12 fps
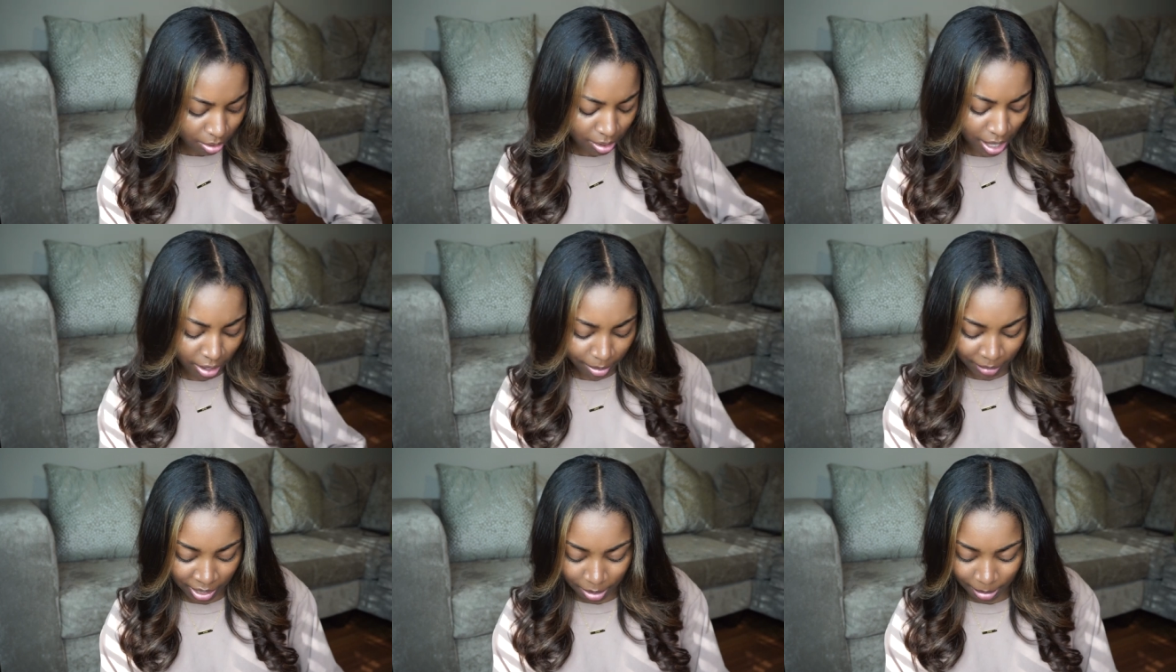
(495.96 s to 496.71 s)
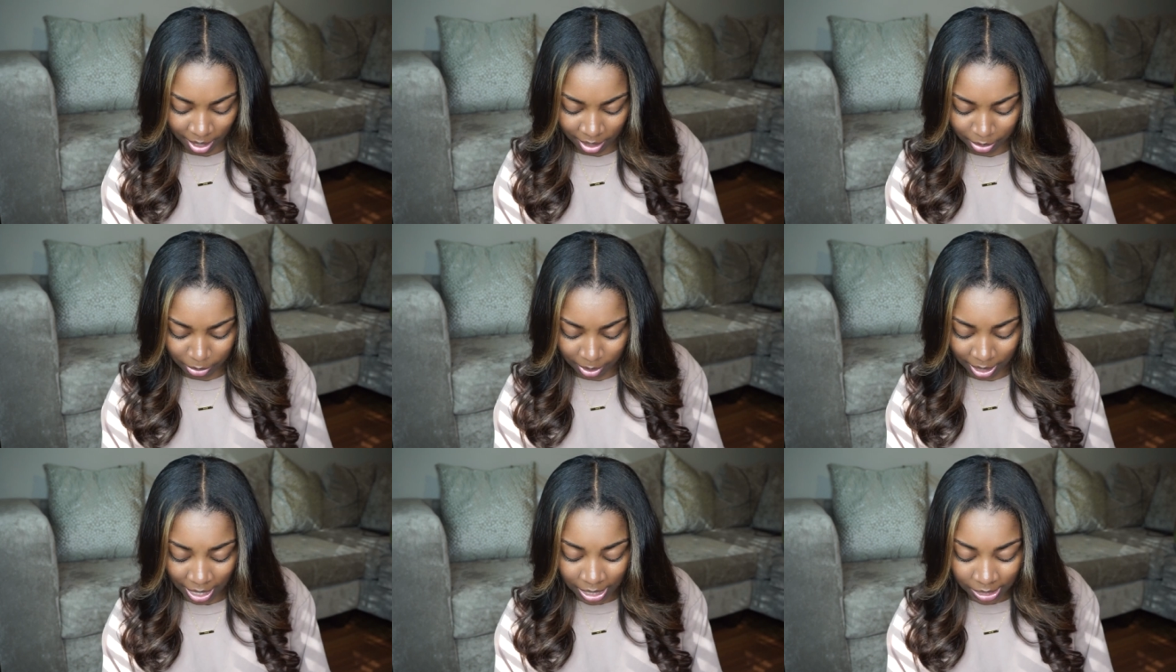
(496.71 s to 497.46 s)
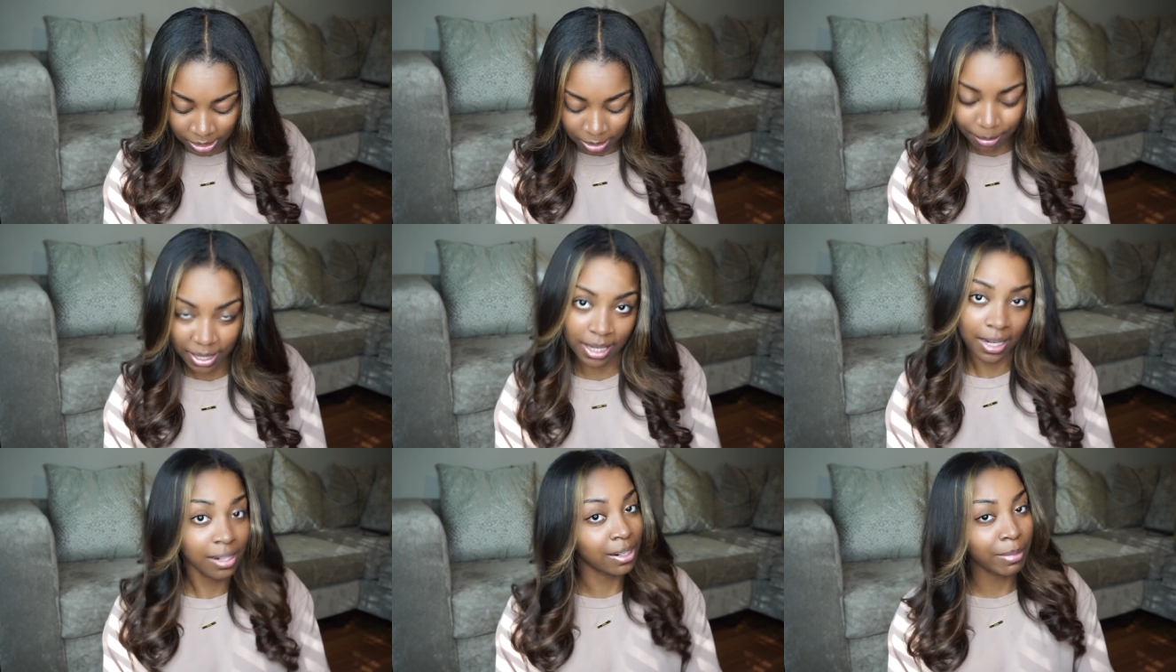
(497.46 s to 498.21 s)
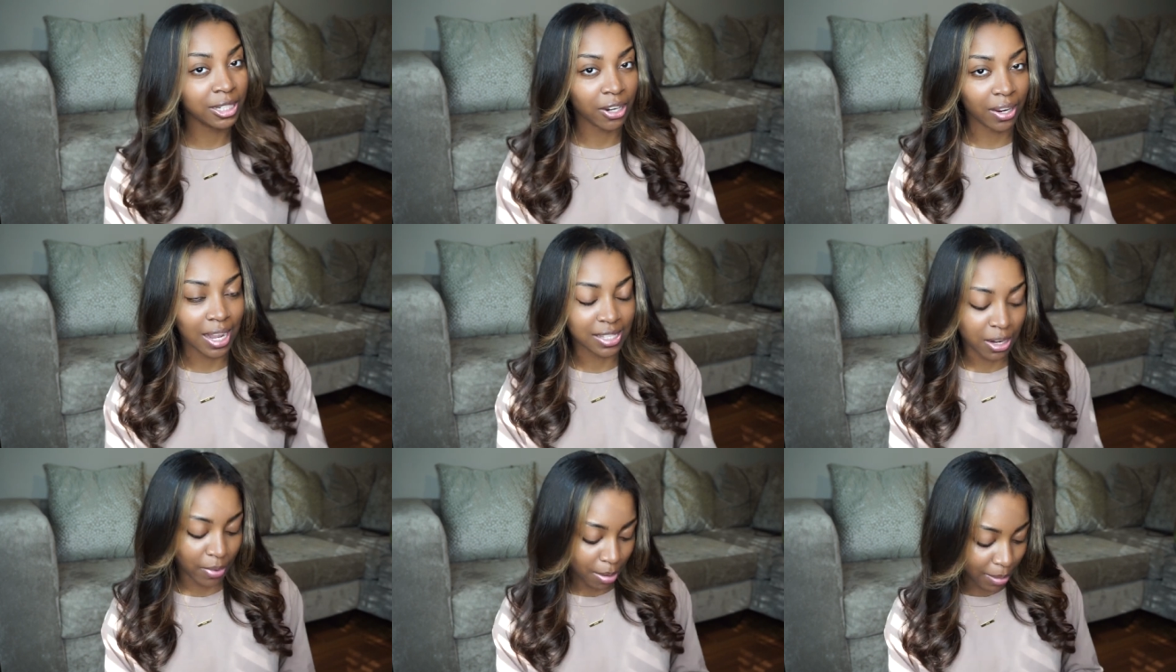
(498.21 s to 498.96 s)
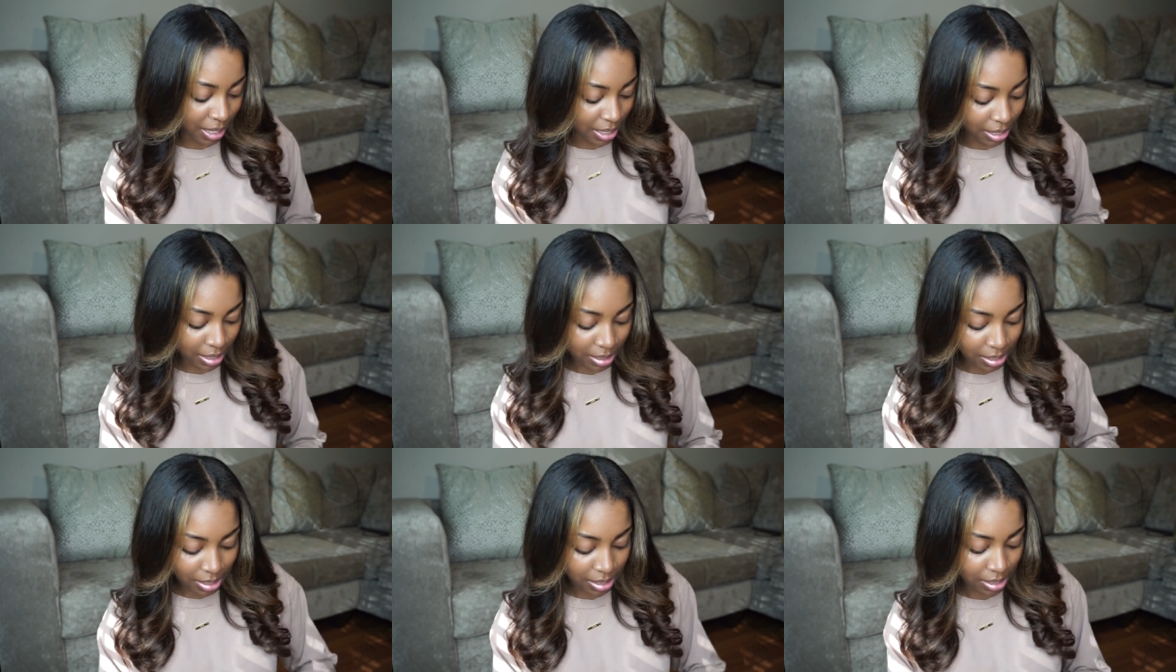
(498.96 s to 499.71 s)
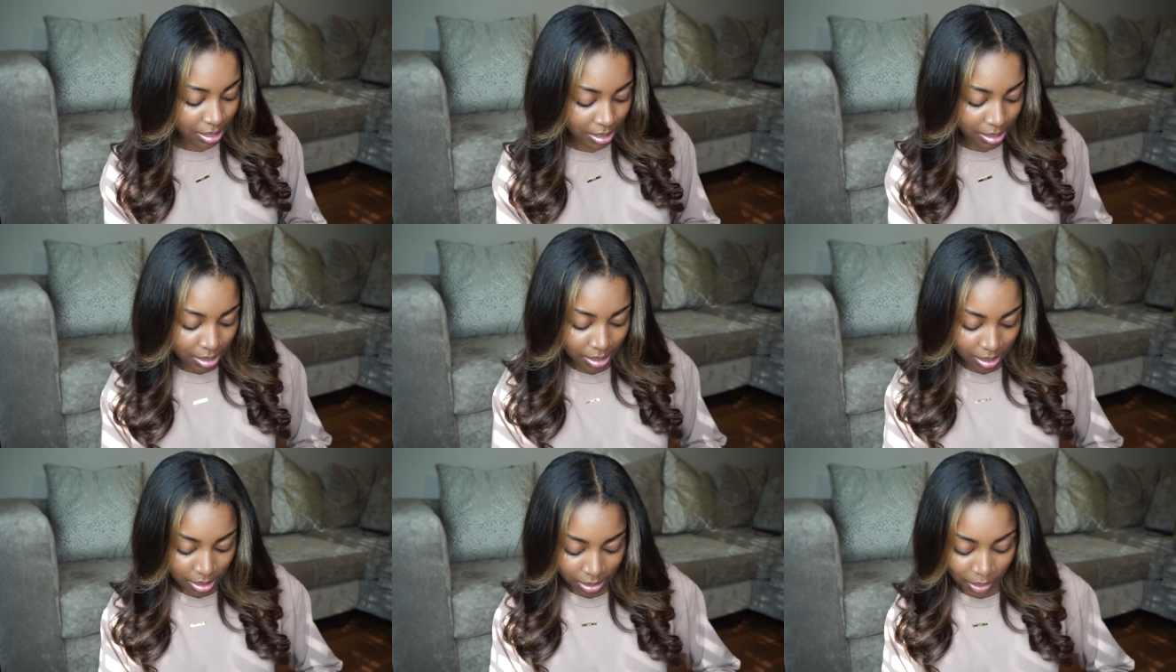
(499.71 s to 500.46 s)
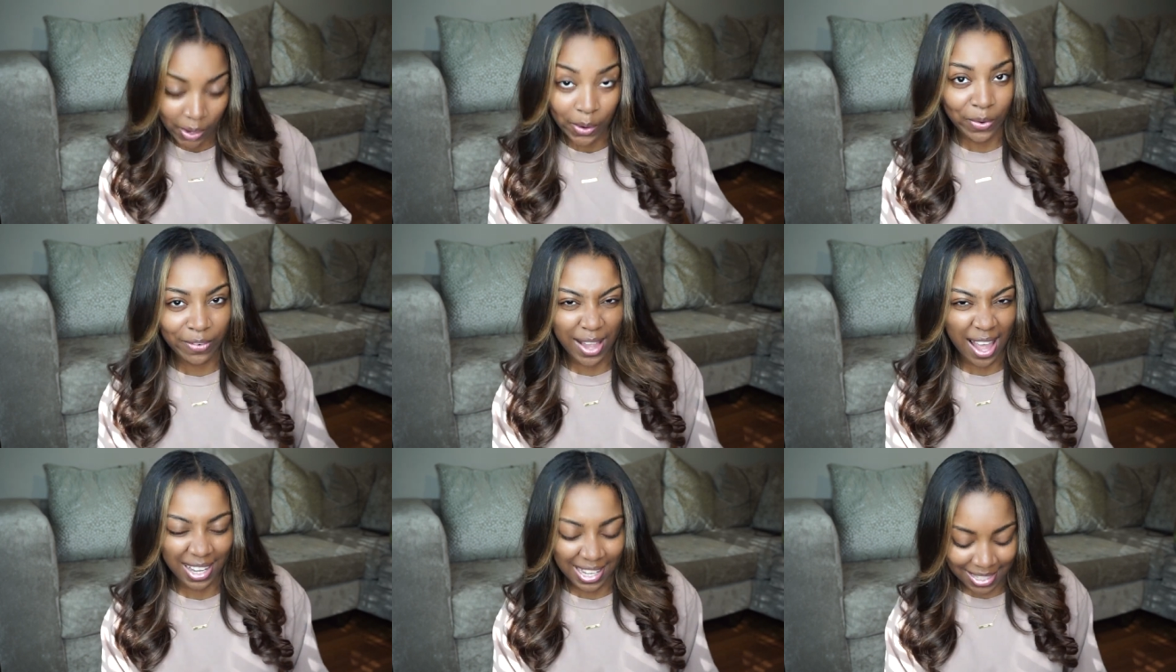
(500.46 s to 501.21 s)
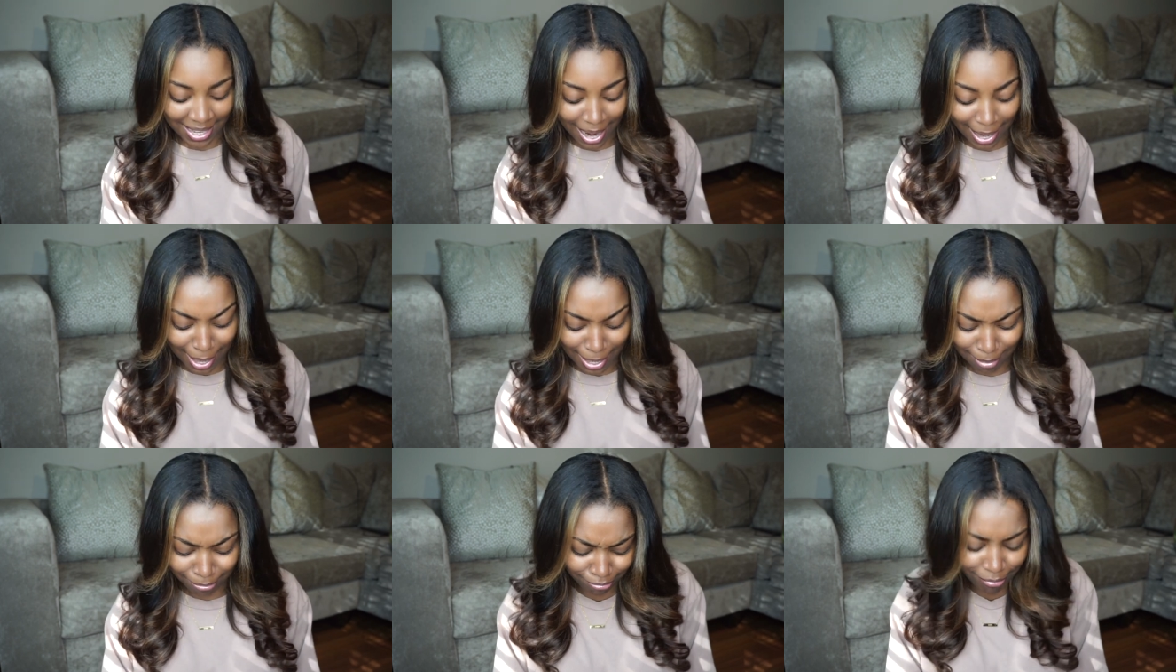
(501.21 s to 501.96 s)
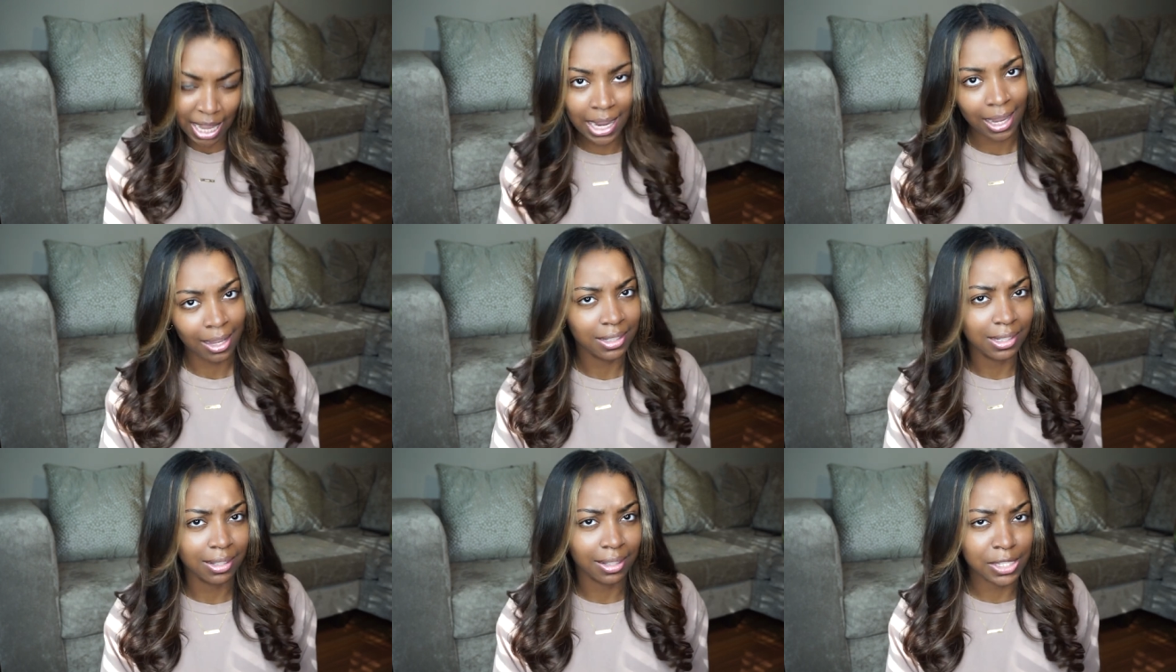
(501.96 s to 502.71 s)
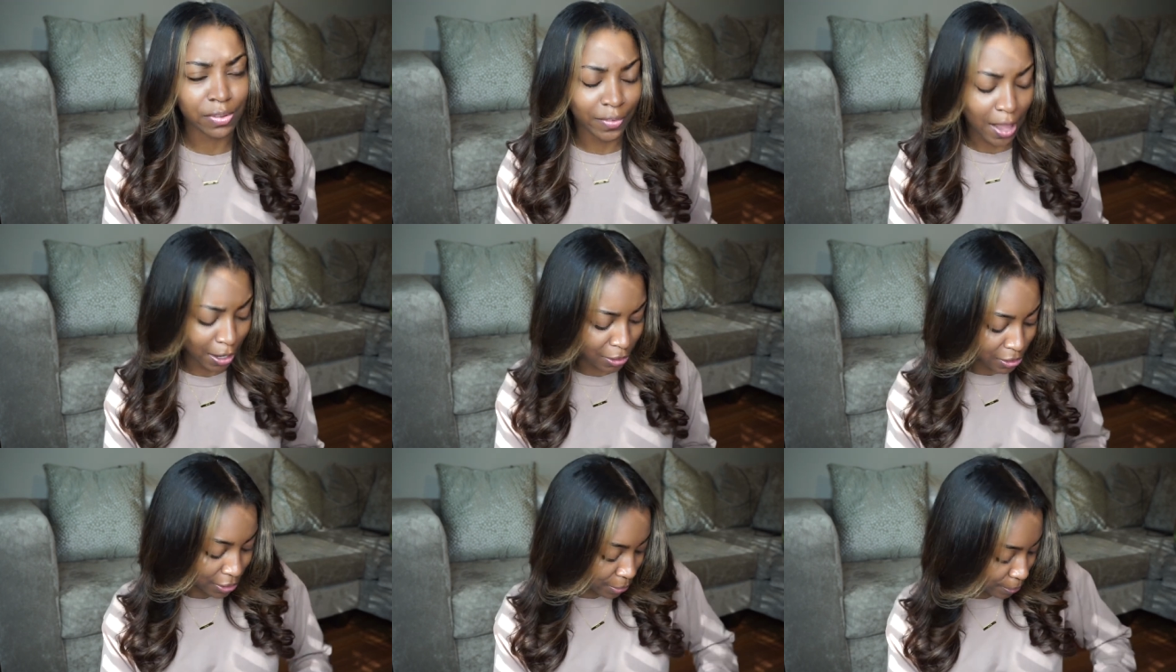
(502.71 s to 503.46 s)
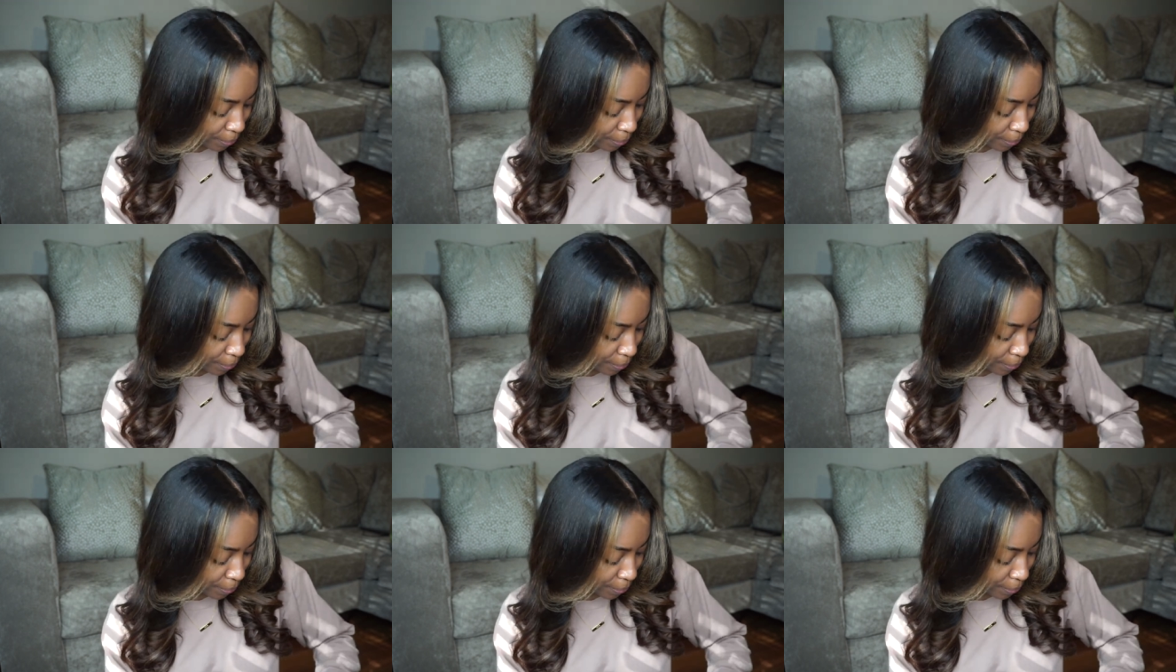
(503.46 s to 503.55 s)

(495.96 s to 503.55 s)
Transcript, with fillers: now that I'm thinking about it, who cares? But I'm gonna show you guys anyway because vlogging today and that's what vloggers do.